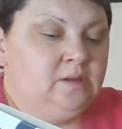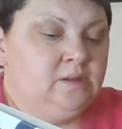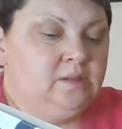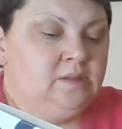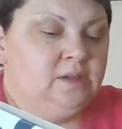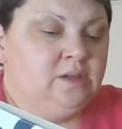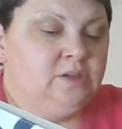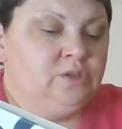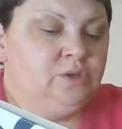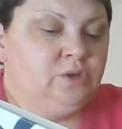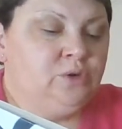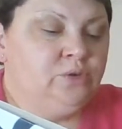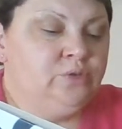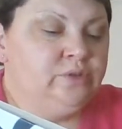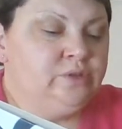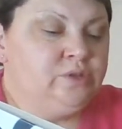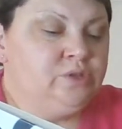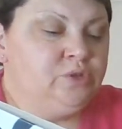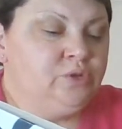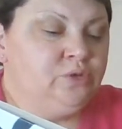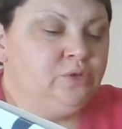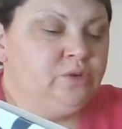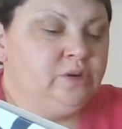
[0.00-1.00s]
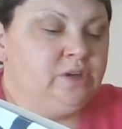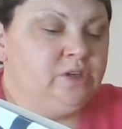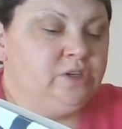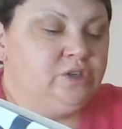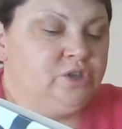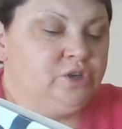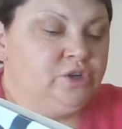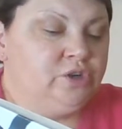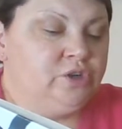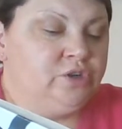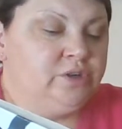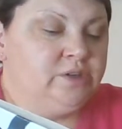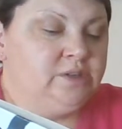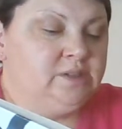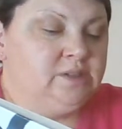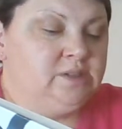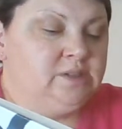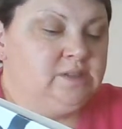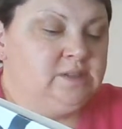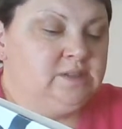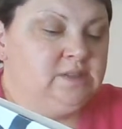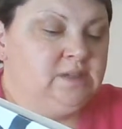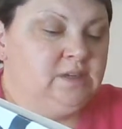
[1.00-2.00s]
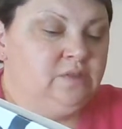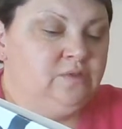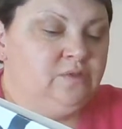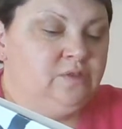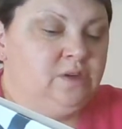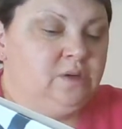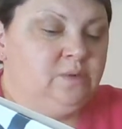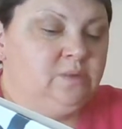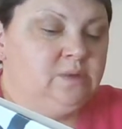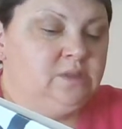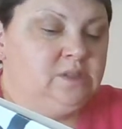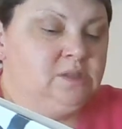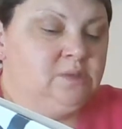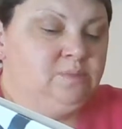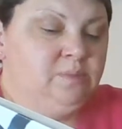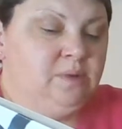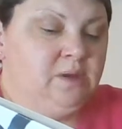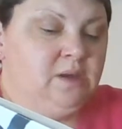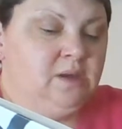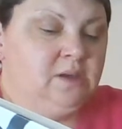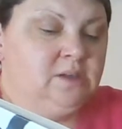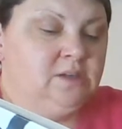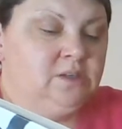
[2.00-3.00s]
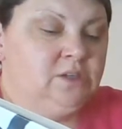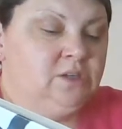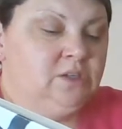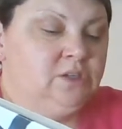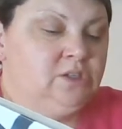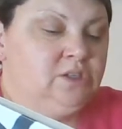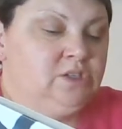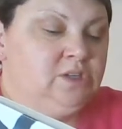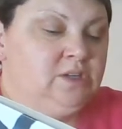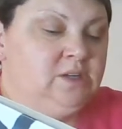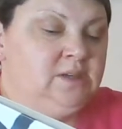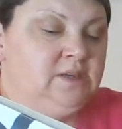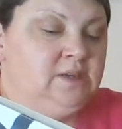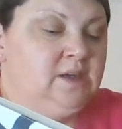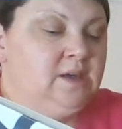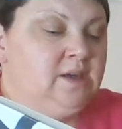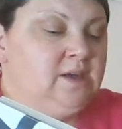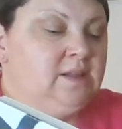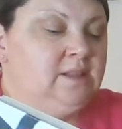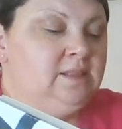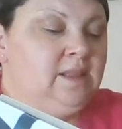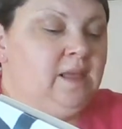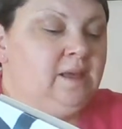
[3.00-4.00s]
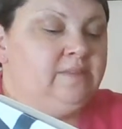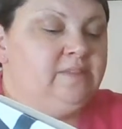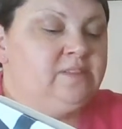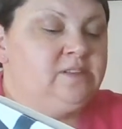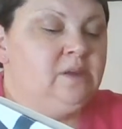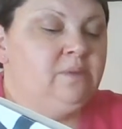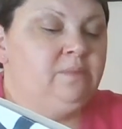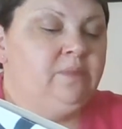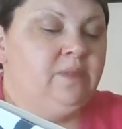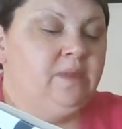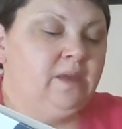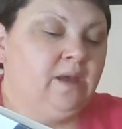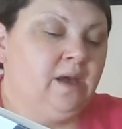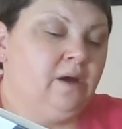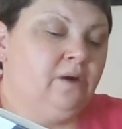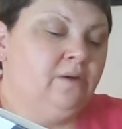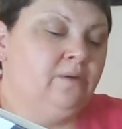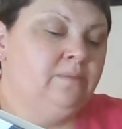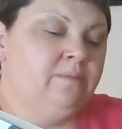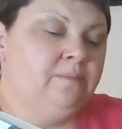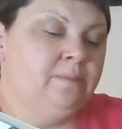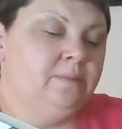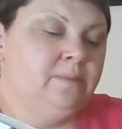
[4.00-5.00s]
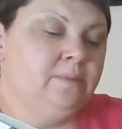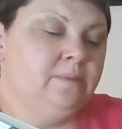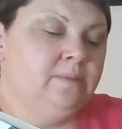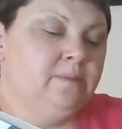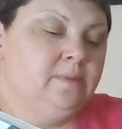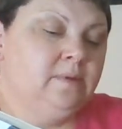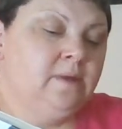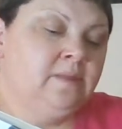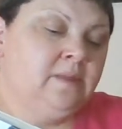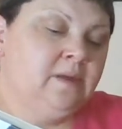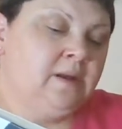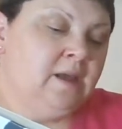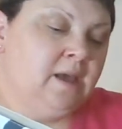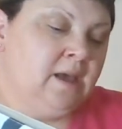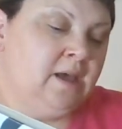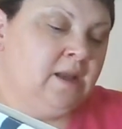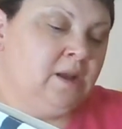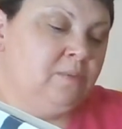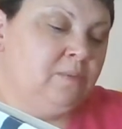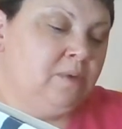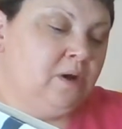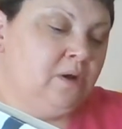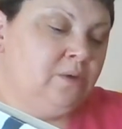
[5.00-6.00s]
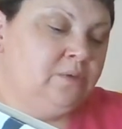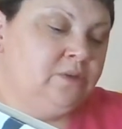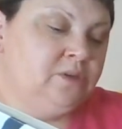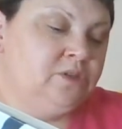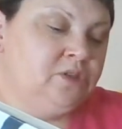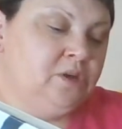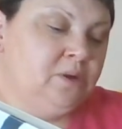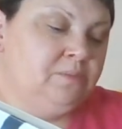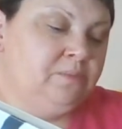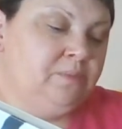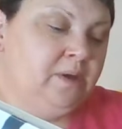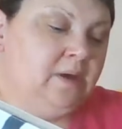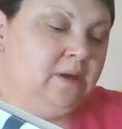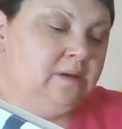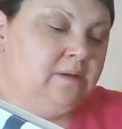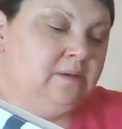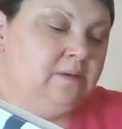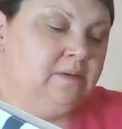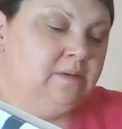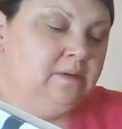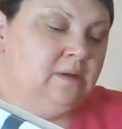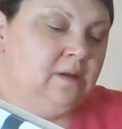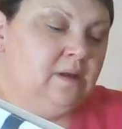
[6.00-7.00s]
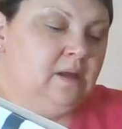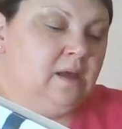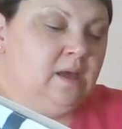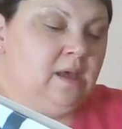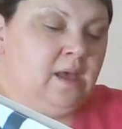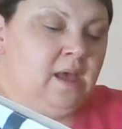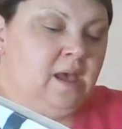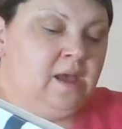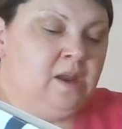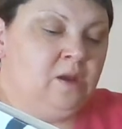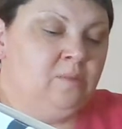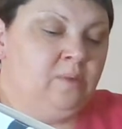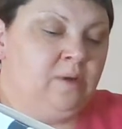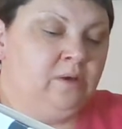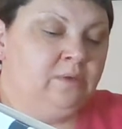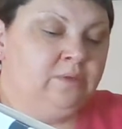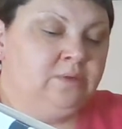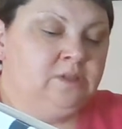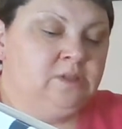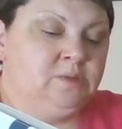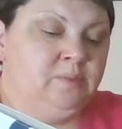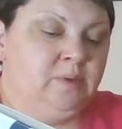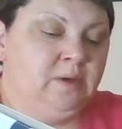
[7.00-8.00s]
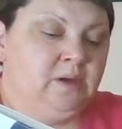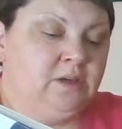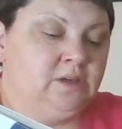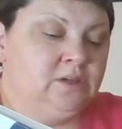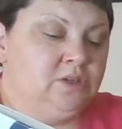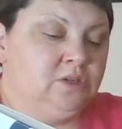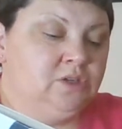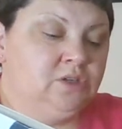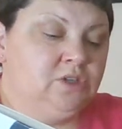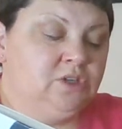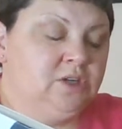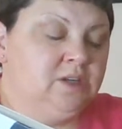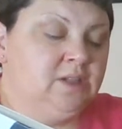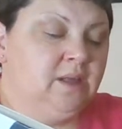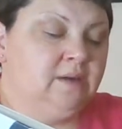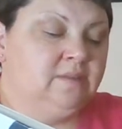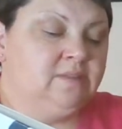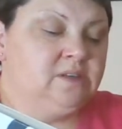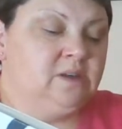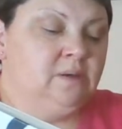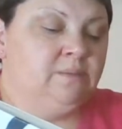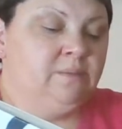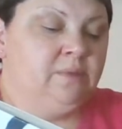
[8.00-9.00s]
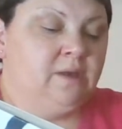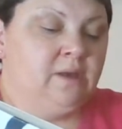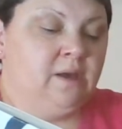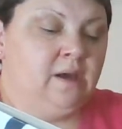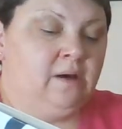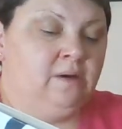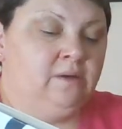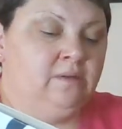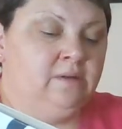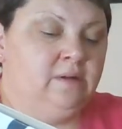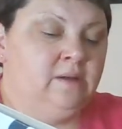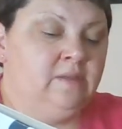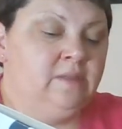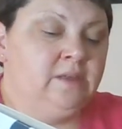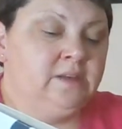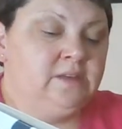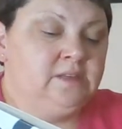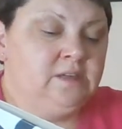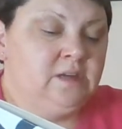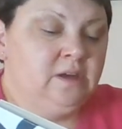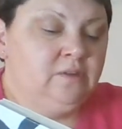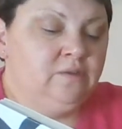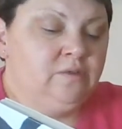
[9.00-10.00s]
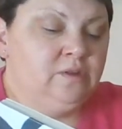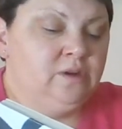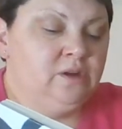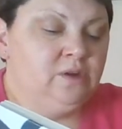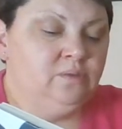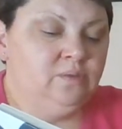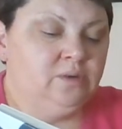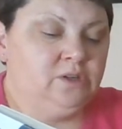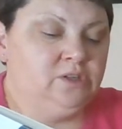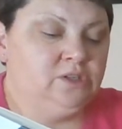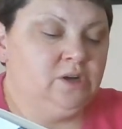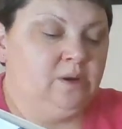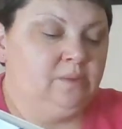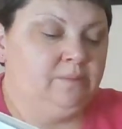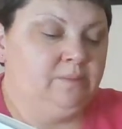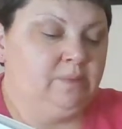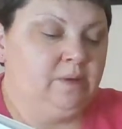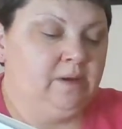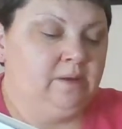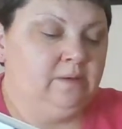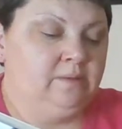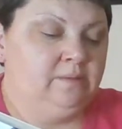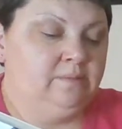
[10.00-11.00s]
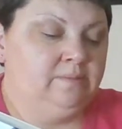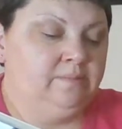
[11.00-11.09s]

They told the story in turns. Tiffany would speak until she left something out, and then Annabel would jump in. Annabel would speak until she left something out, and then Tiffany would jump in.